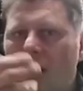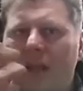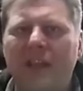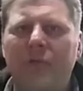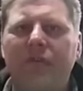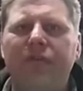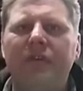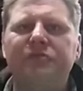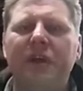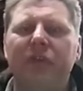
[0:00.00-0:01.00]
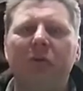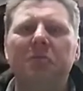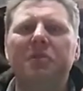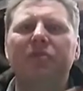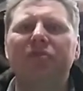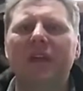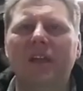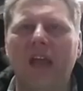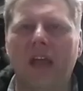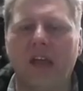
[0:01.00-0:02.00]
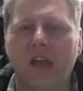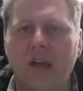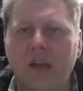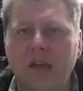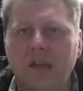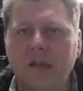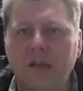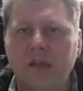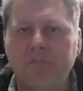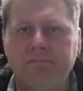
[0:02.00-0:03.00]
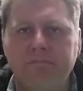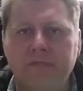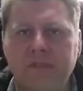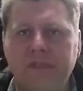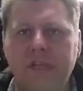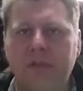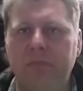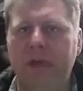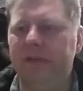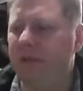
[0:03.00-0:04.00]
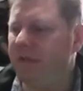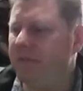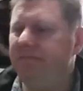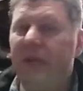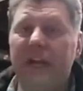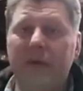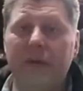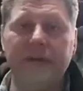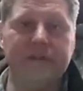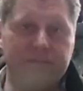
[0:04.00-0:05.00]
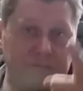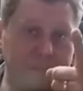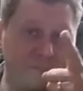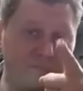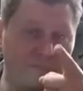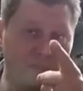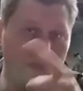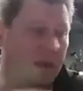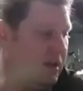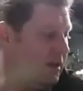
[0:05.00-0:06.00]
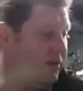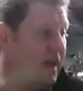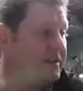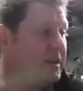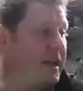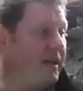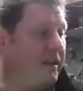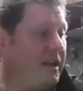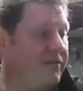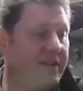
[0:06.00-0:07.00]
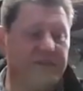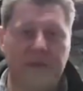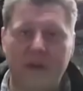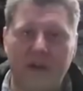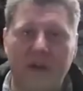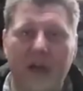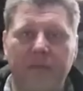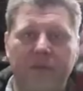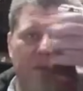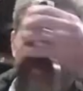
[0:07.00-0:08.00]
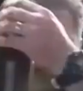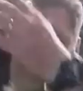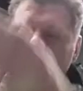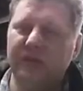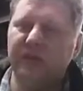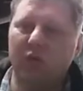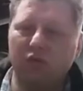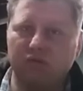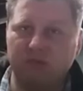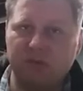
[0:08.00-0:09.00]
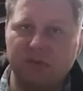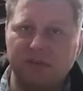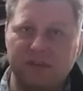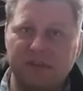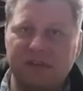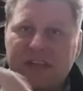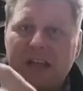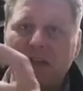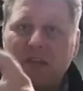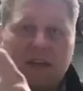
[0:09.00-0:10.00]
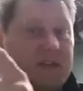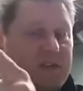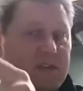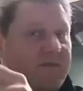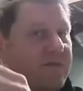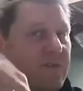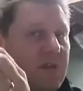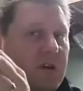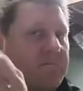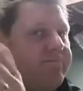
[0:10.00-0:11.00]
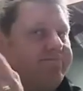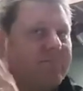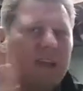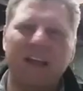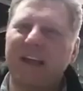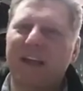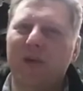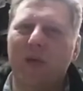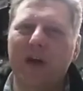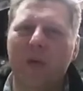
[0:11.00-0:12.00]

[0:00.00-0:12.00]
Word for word: Like the refrigerator. What were you thinking? Sick bastards. Anyways, thanks again, Lee, for this beer. I'm going to cellar this for quite a